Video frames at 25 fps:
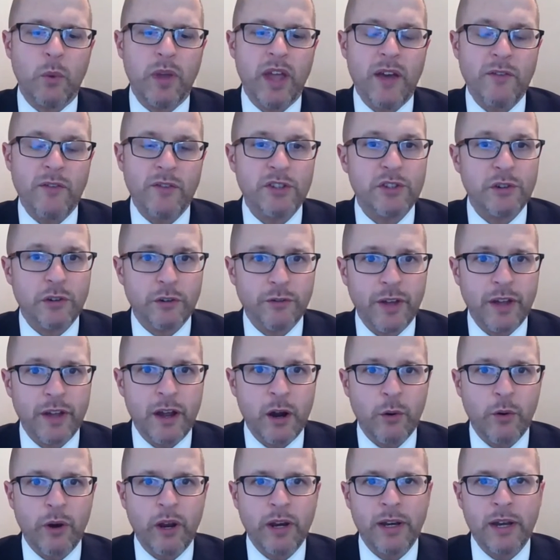uh, we have a
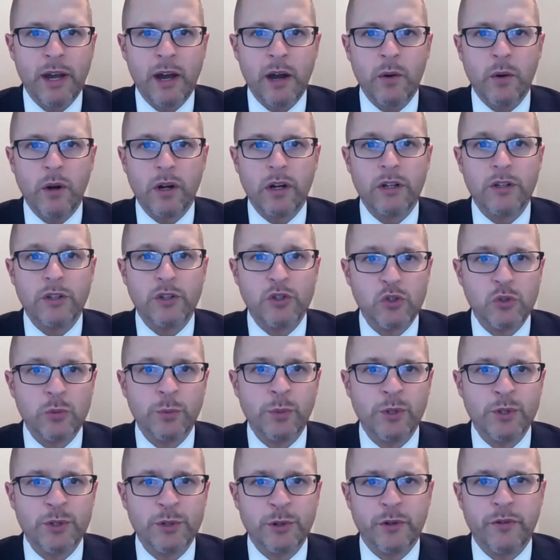survey out right now, a
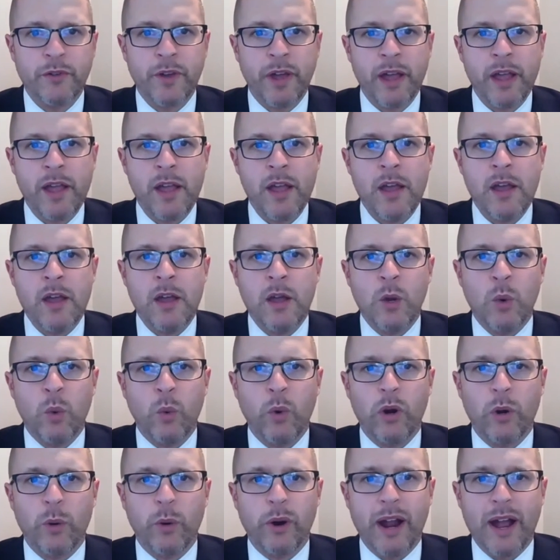consumer survey,
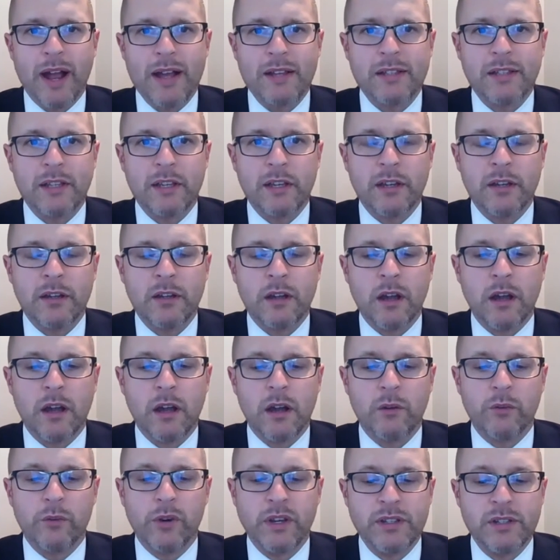where we're asking
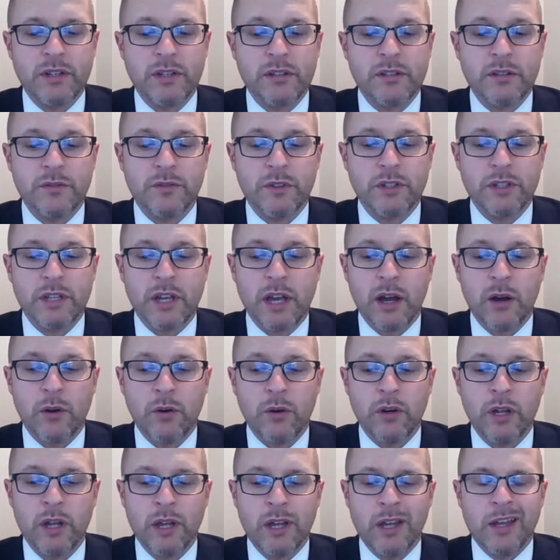uh, residents of the
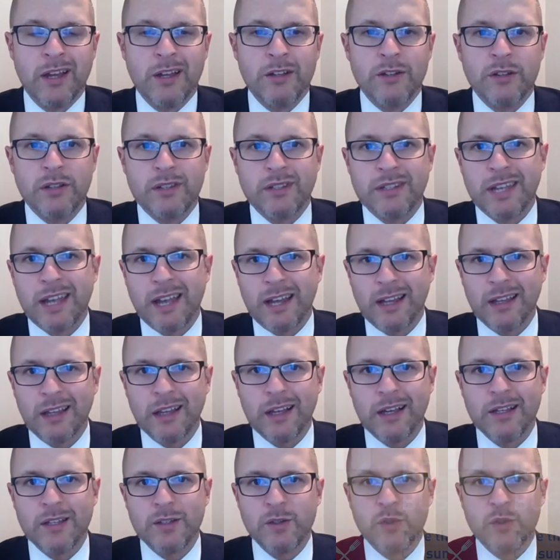town to tell